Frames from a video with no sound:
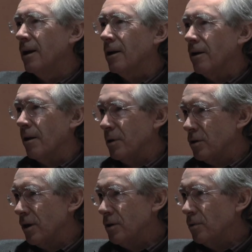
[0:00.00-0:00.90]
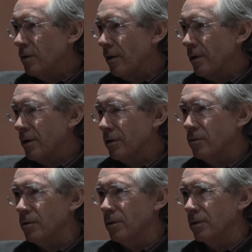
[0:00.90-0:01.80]
climate change with our
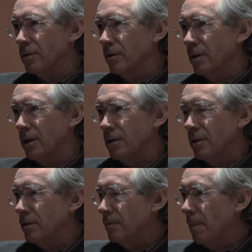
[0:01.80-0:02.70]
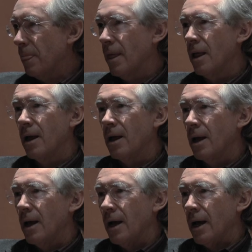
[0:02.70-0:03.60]
industrial civilization.
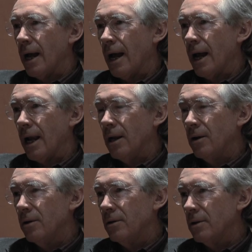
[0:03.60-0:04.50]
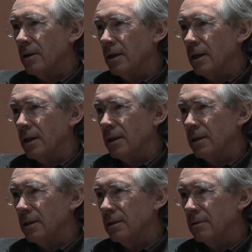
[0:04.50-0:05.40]
And
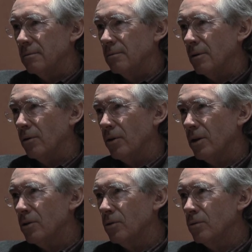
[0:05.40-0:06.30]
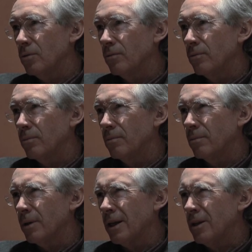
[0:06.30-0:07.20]
on the issues of
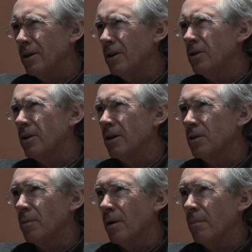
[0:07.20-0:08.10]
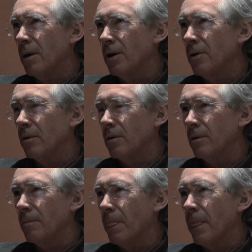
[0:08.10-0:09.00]
what I did change my mind
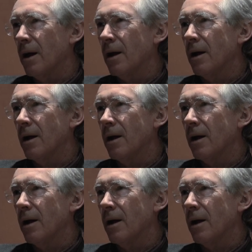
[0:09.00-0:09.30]
on,